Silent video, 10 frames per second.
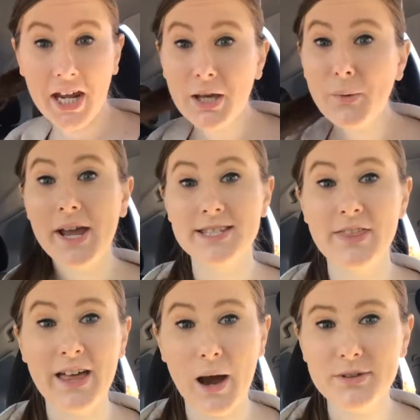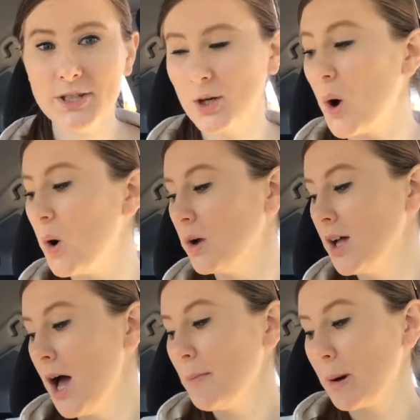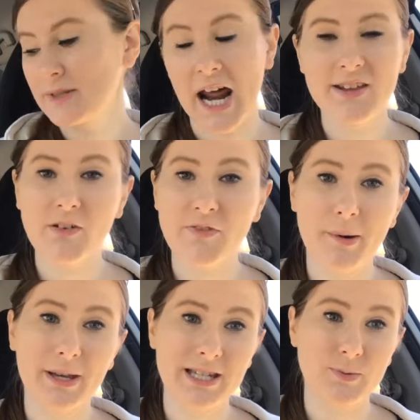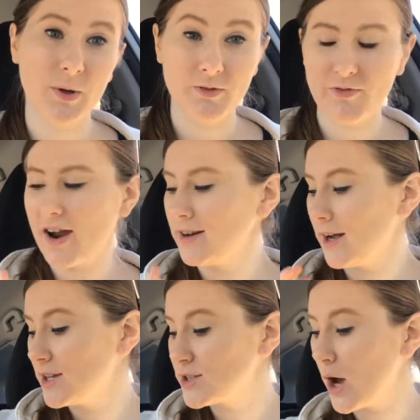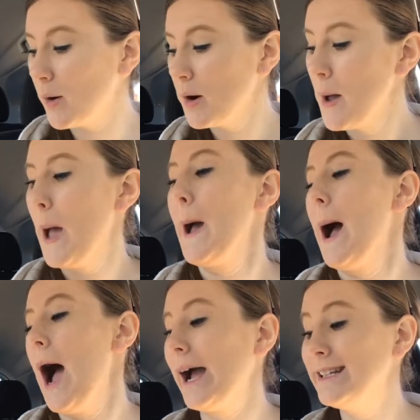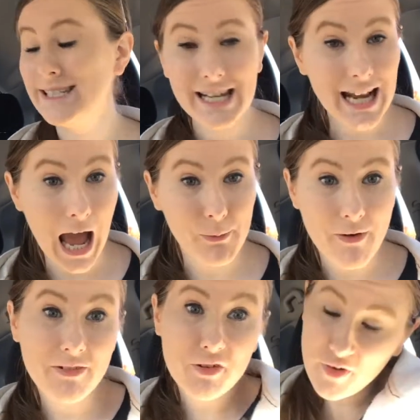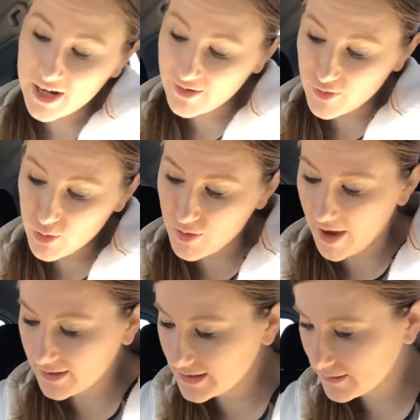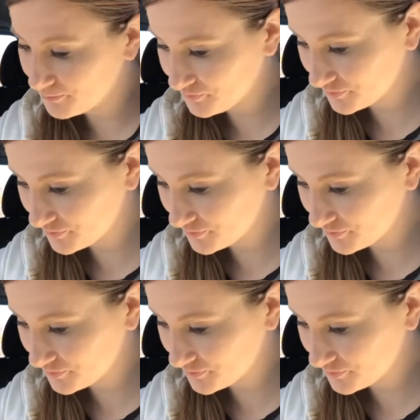Anyways, that was the goal, but it was kind of a fail because we couldn't find any. So, I did, however, find a few things.